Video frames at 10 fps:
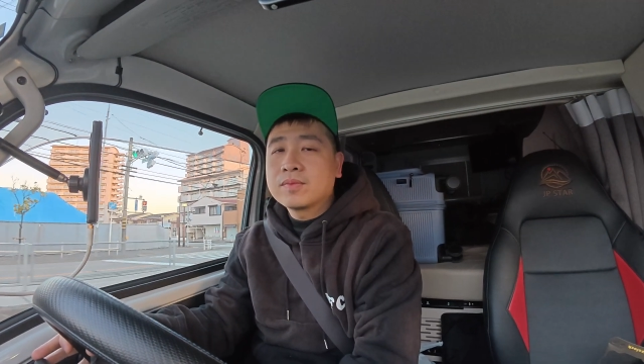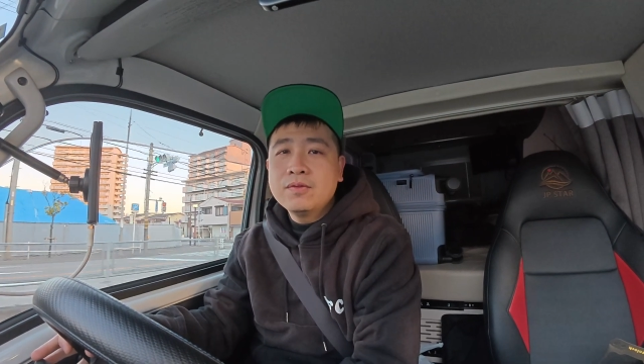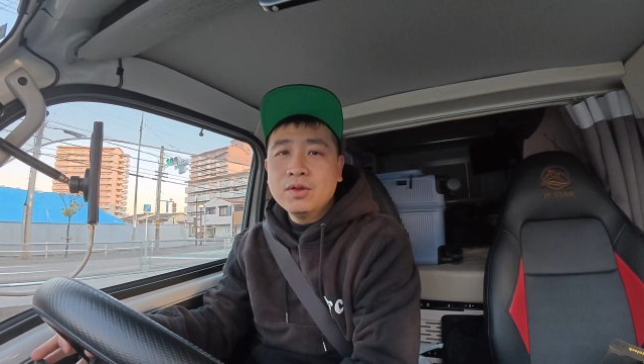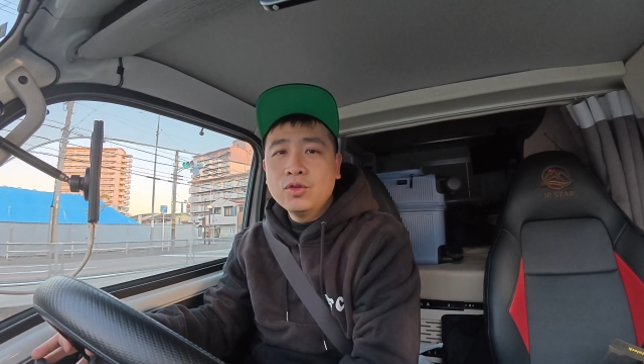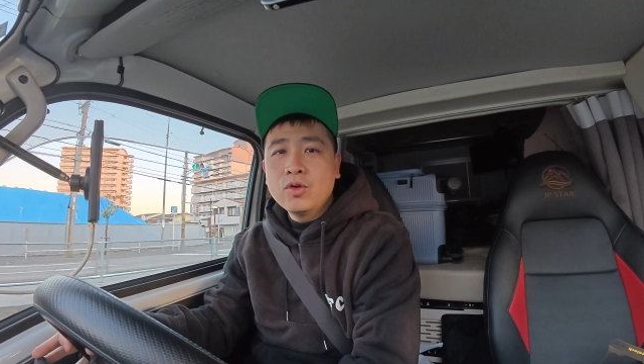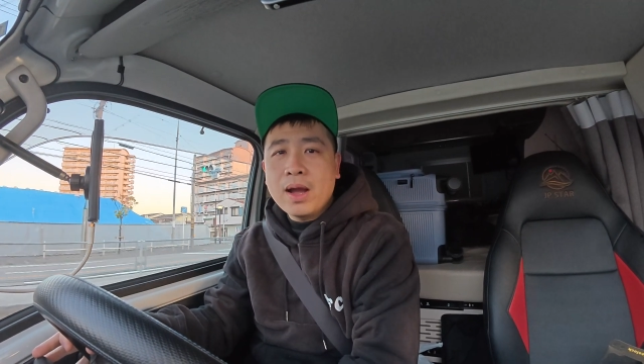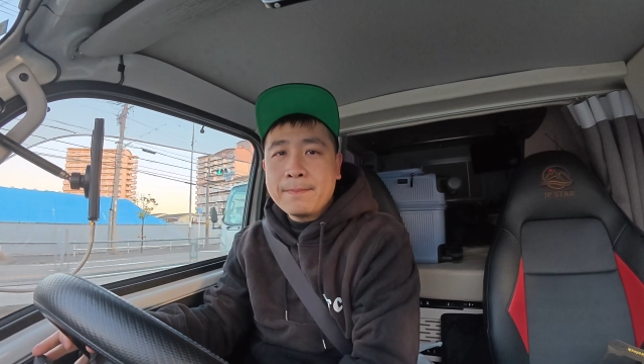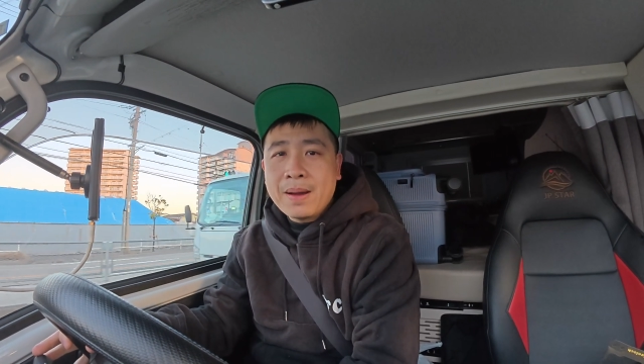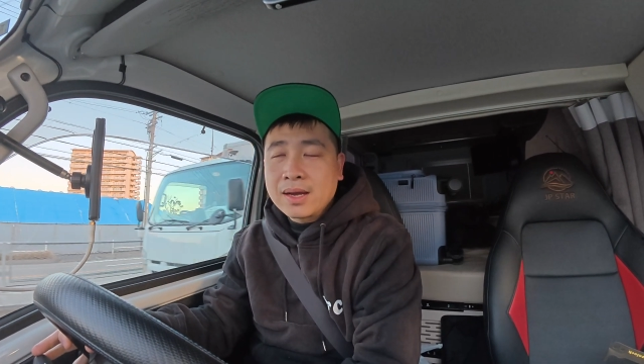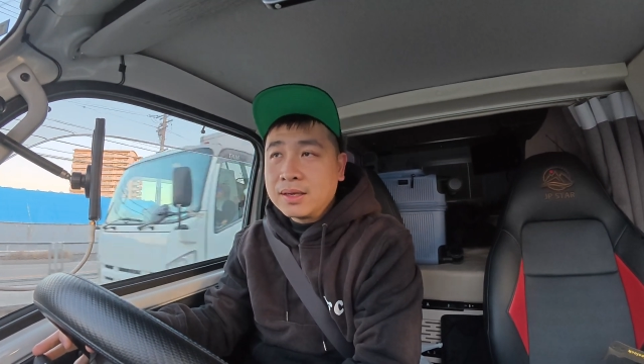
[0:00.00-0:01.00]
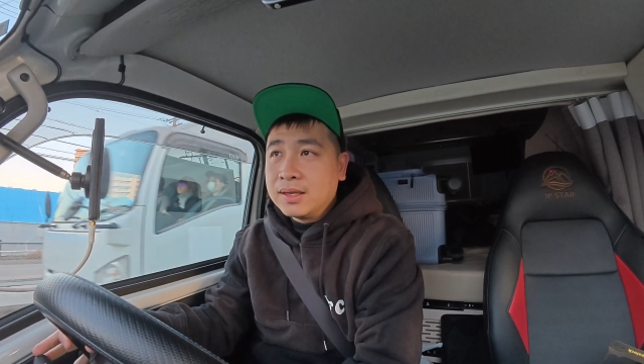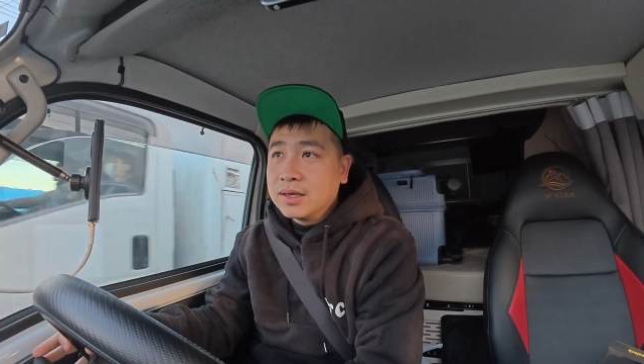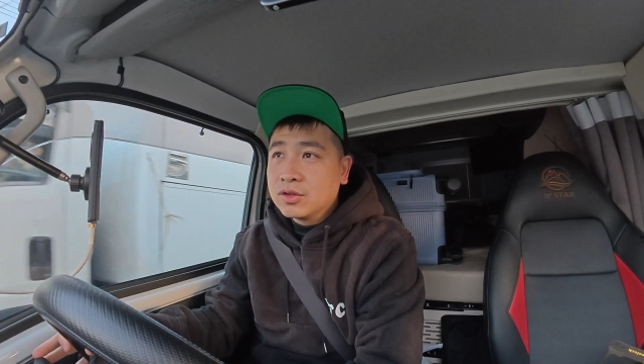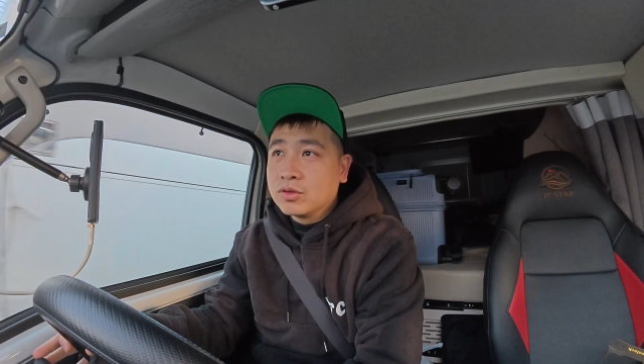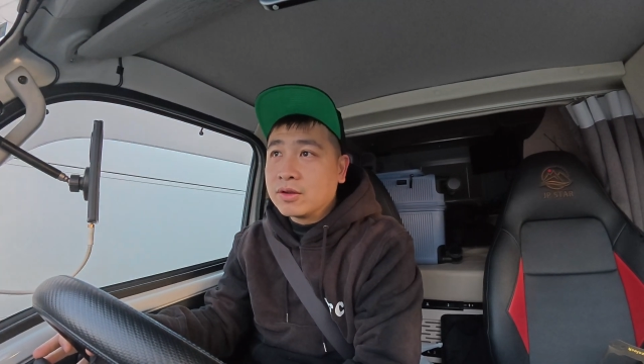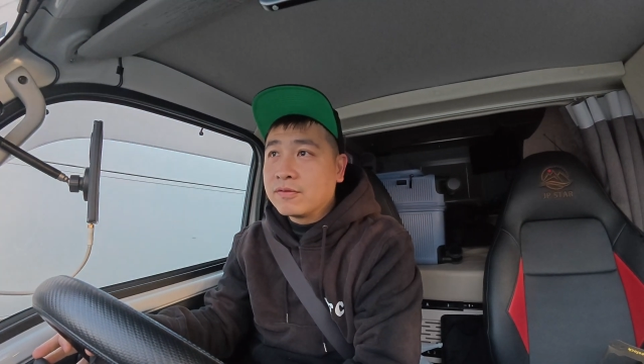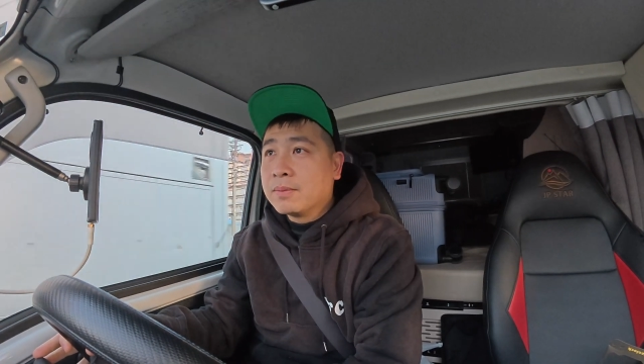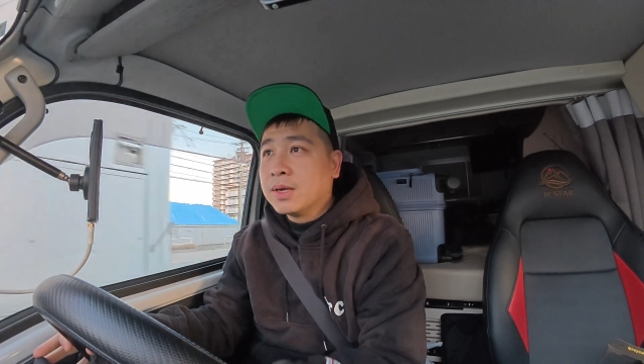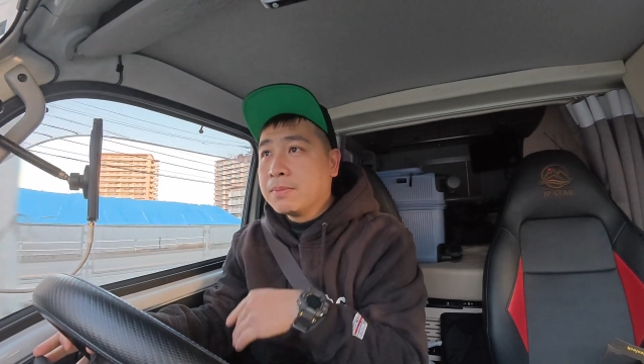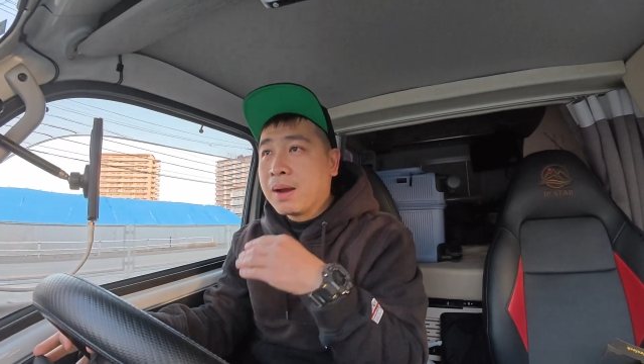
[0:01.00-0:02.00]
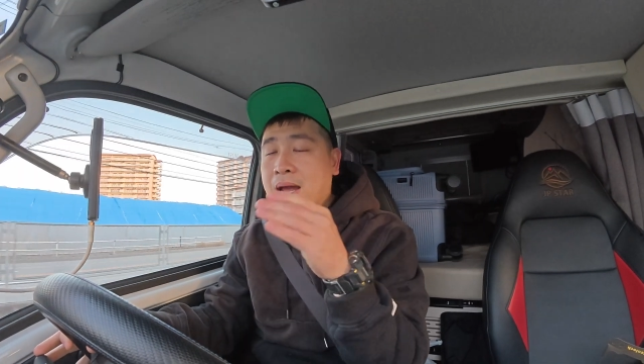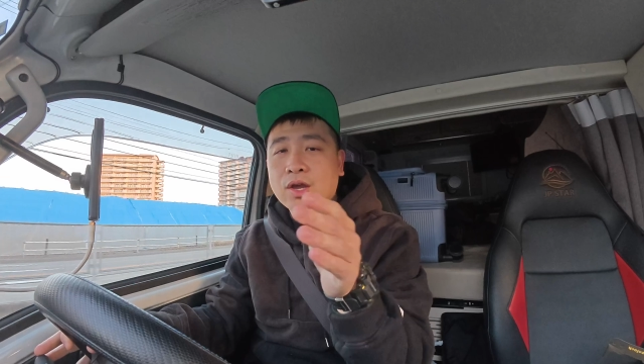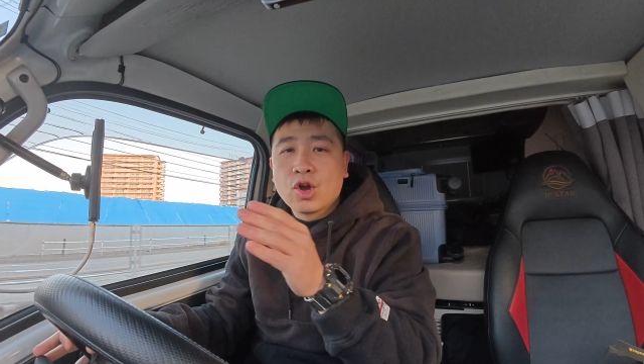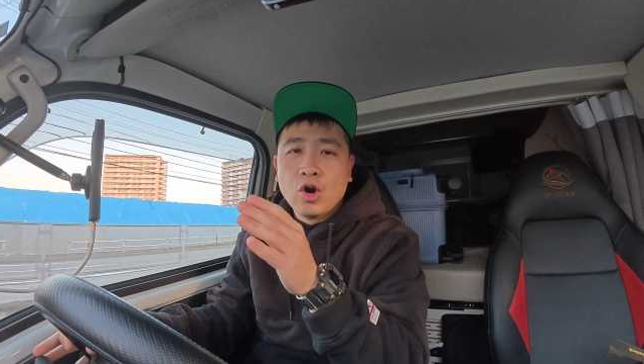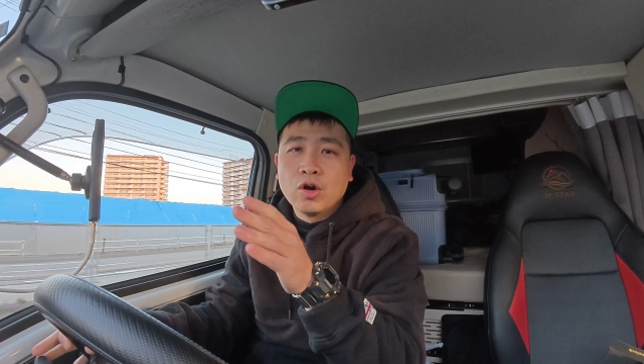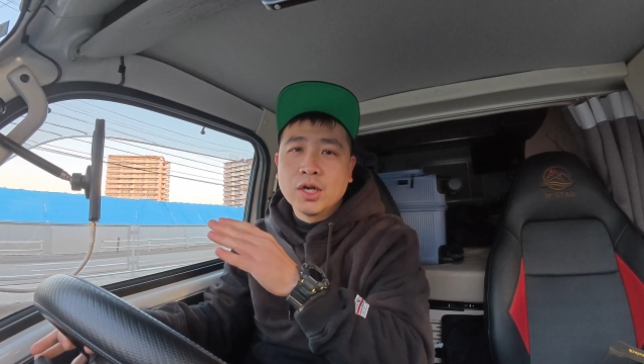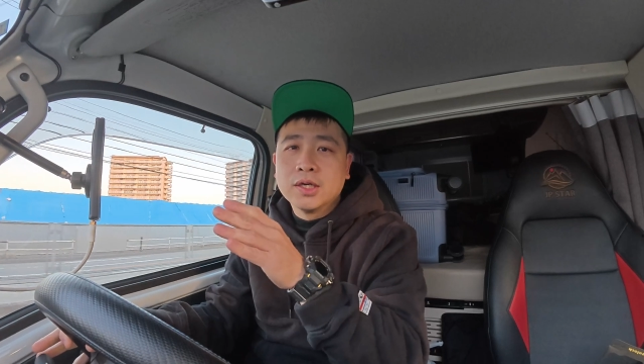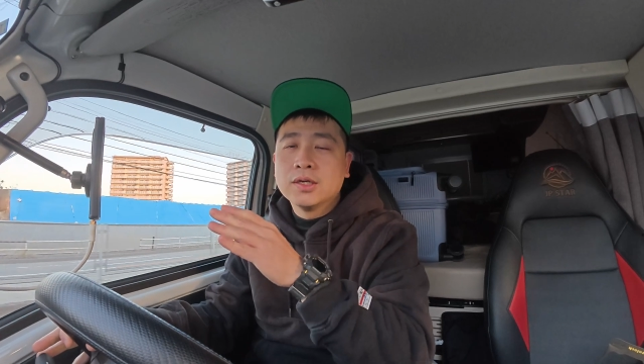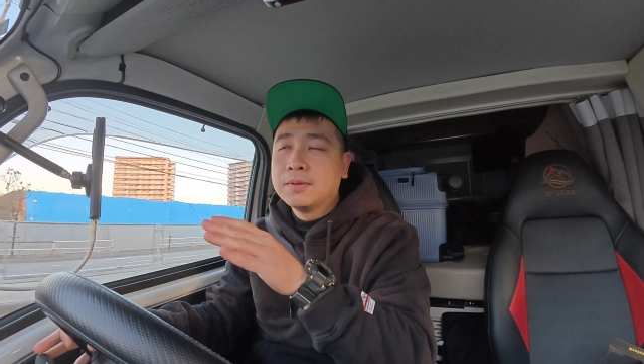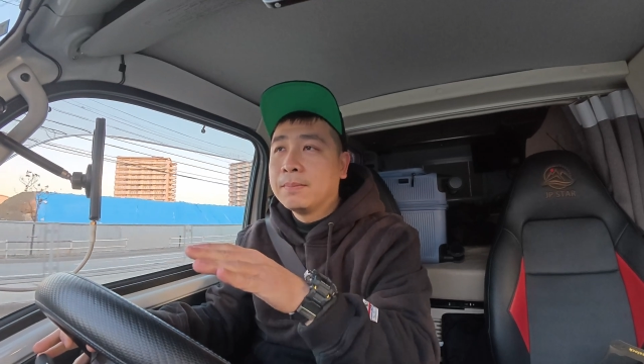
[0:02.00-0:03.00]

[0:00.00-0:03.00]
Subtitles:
Even though I parked near to the Family Mart at the corner,